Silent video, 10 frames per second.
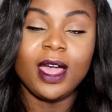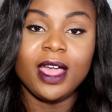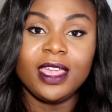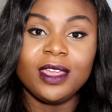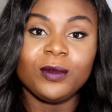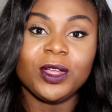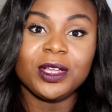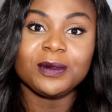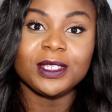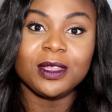Hi and
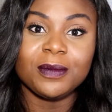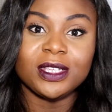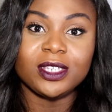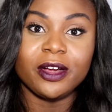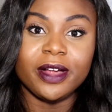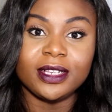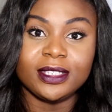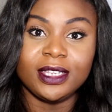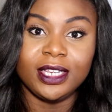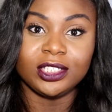welcome to the Miss RX
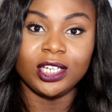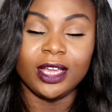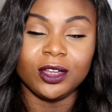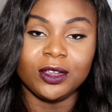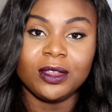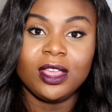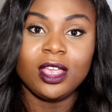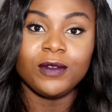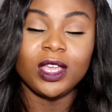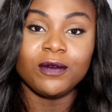Geek channel.
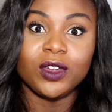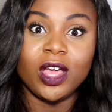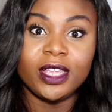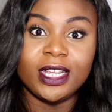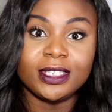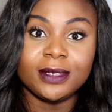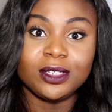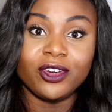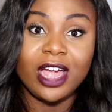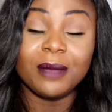If you have not yet
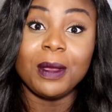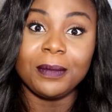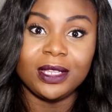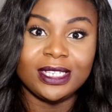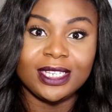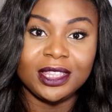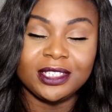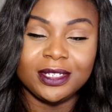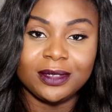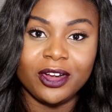subscribed, please hit the
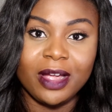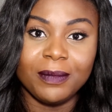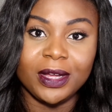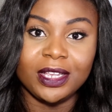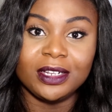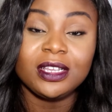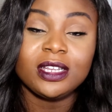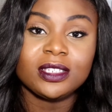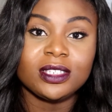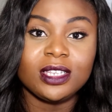subscribe button
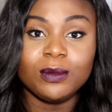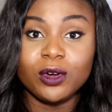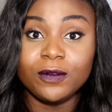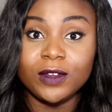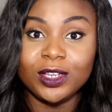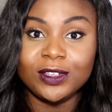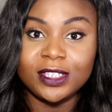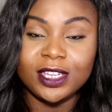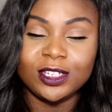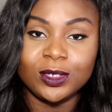to see more videos
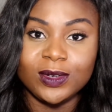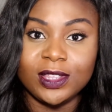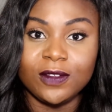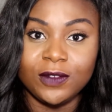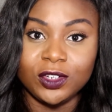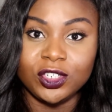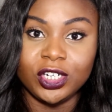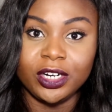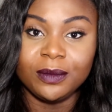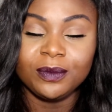that I do in the
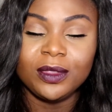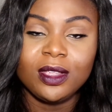future.